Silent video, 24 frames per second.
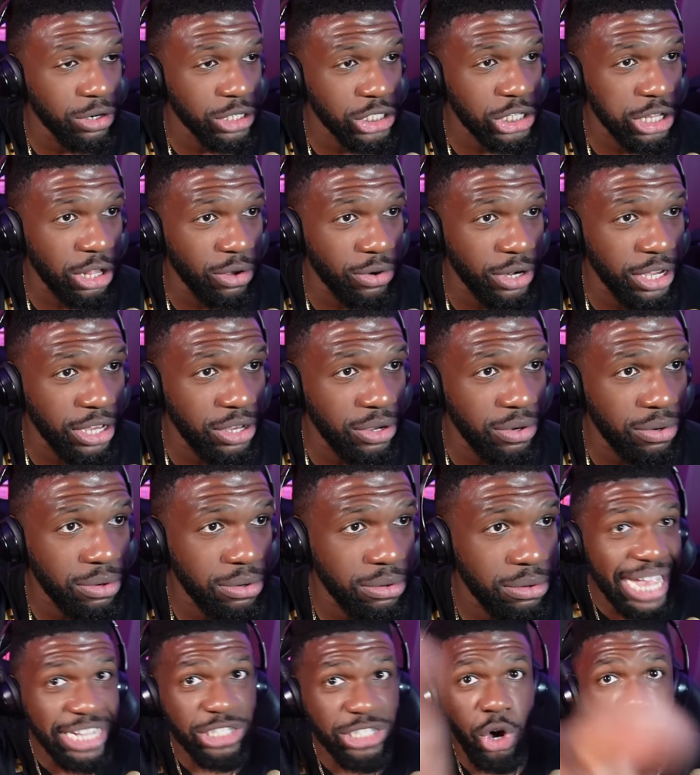old and slow to you?
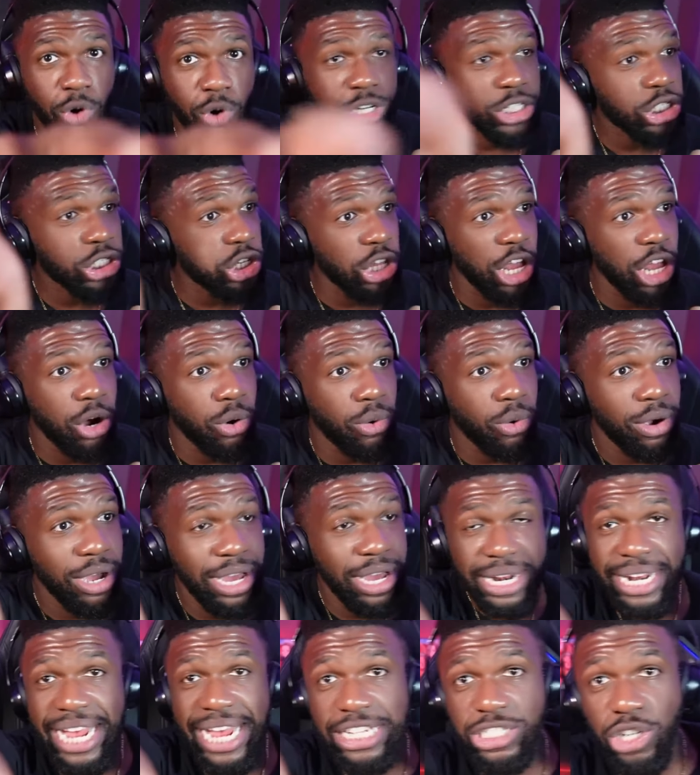That's old and slow.
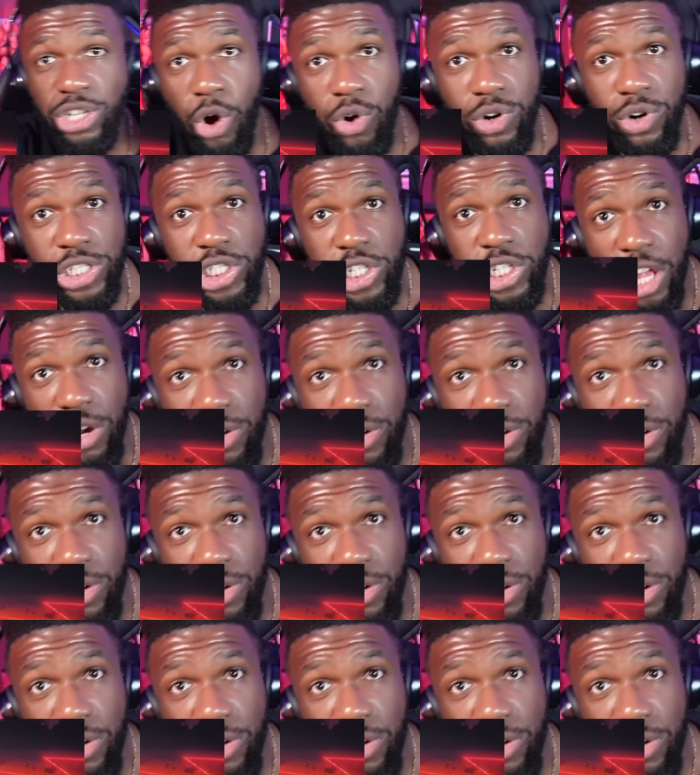That's old and